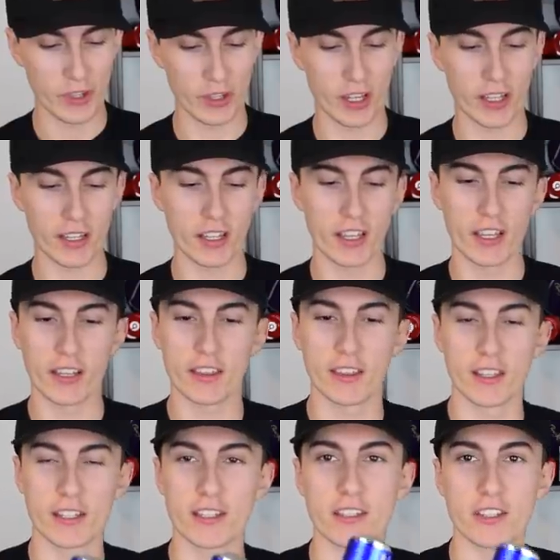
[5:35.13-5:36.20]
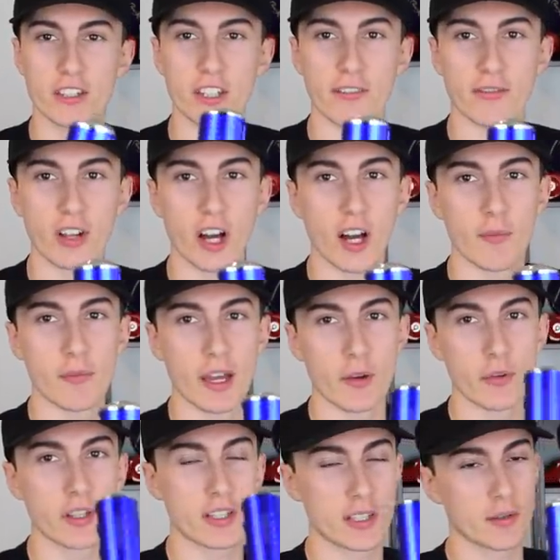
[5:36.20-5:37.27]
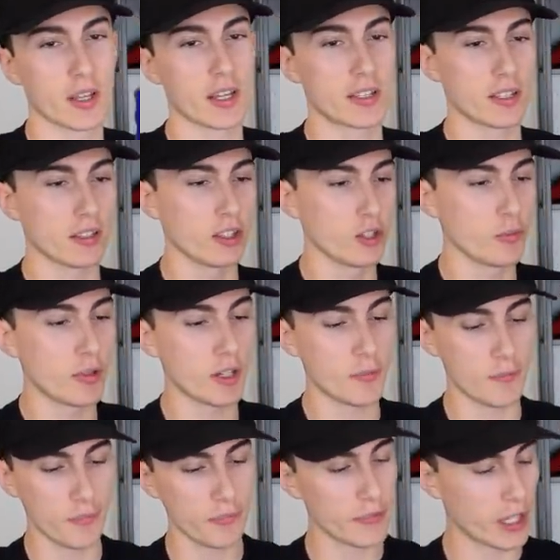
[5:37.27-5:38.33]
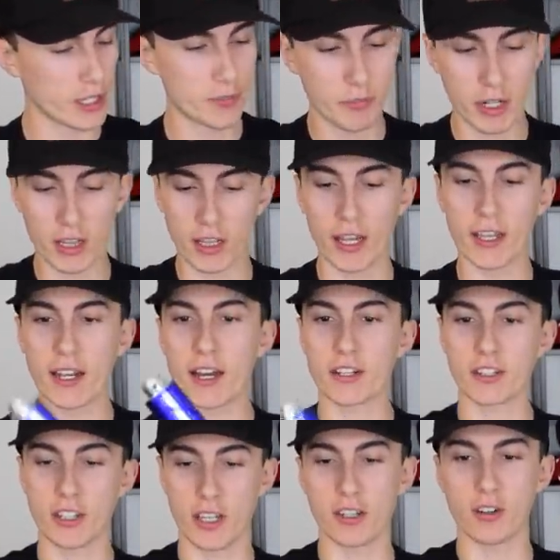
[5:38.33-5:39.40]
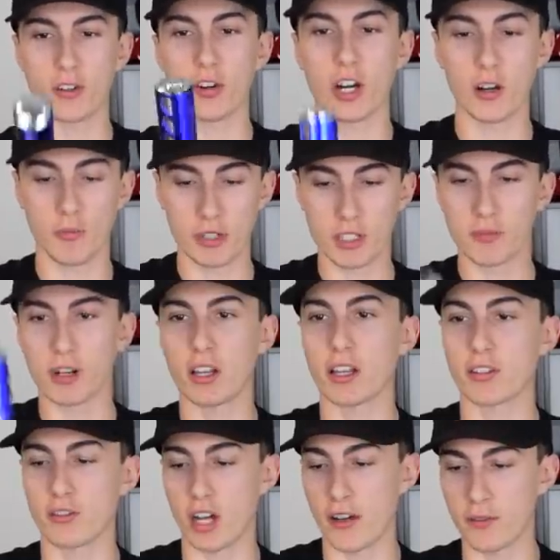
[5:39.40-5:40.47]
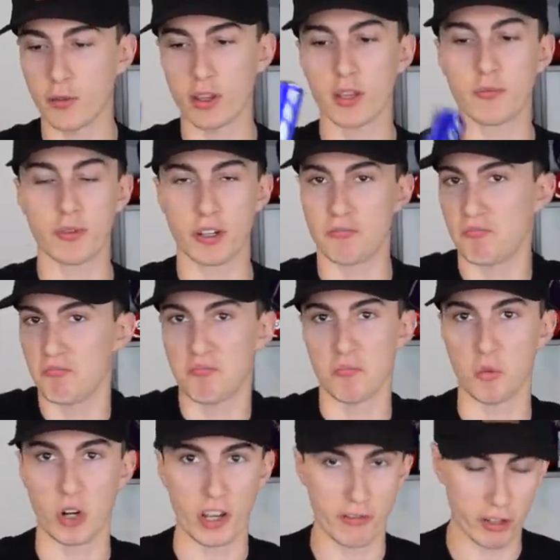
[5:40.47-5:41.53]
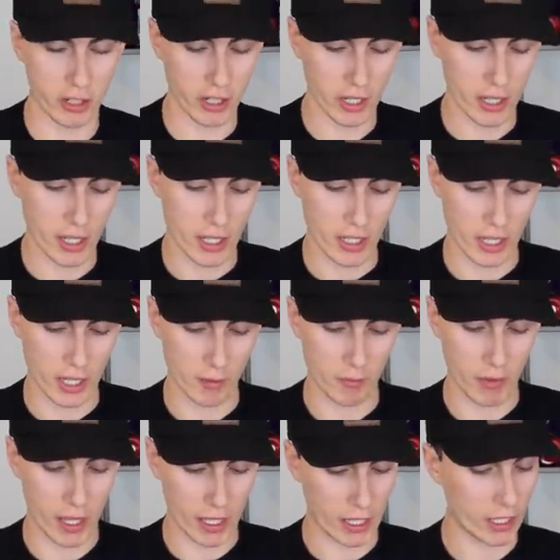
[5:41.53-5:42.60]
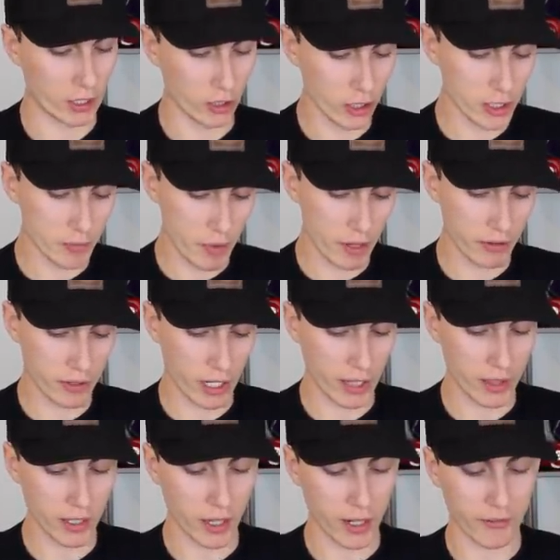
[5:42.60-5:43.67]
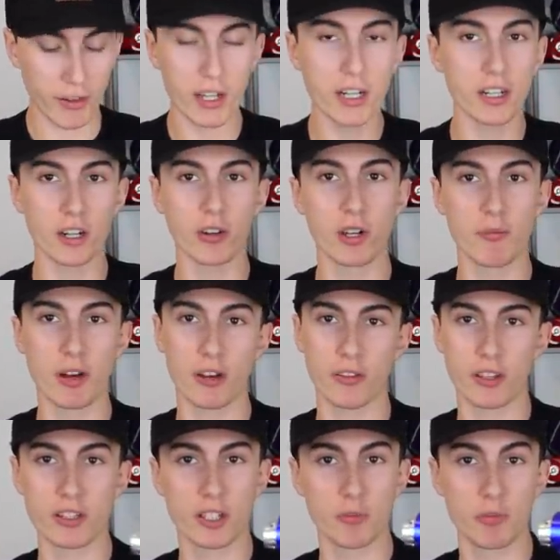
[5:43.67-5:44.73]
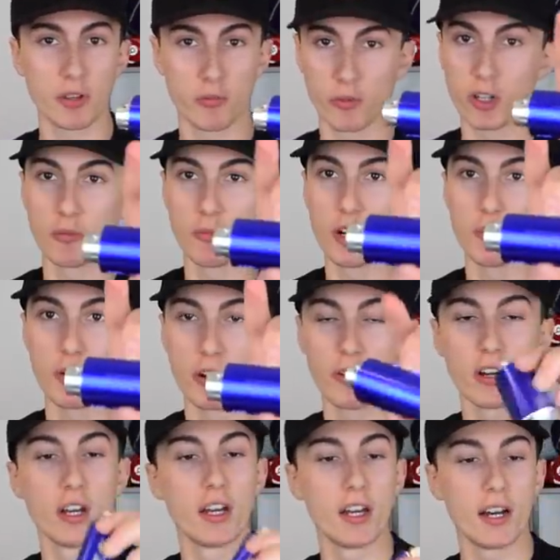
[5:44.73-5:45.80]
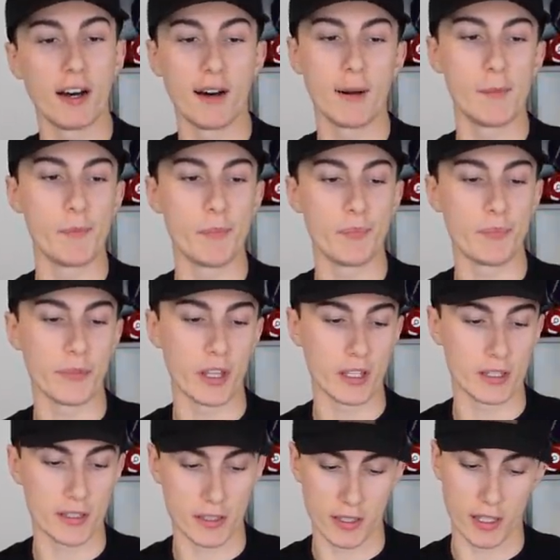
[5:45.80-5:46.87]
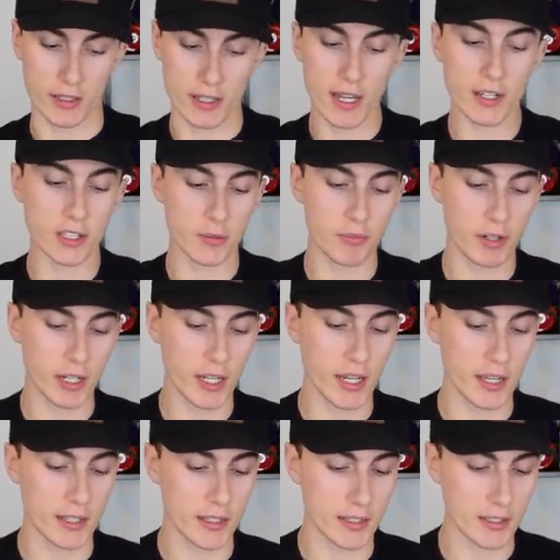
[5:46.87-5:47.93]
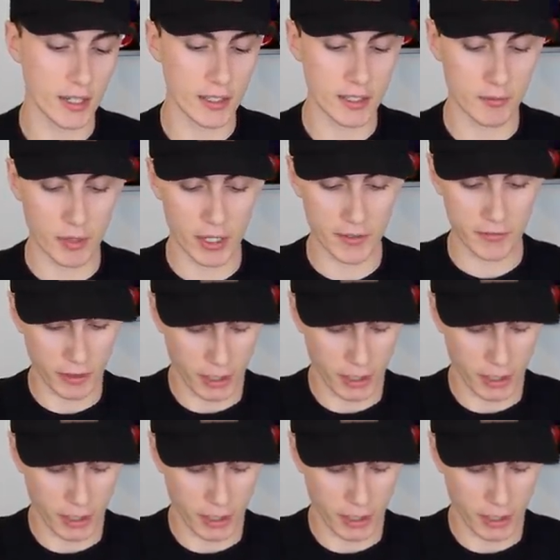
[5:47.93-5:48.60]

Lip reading: You get... This is the shift knob. It's aluminum. It's pretty light, actually. I don't know how much I'm gonna like driving with it, but whatever. It looks better than I thought. If I didn't know any better, this could be real Momo. It's actually pretty nice. It's got some nice...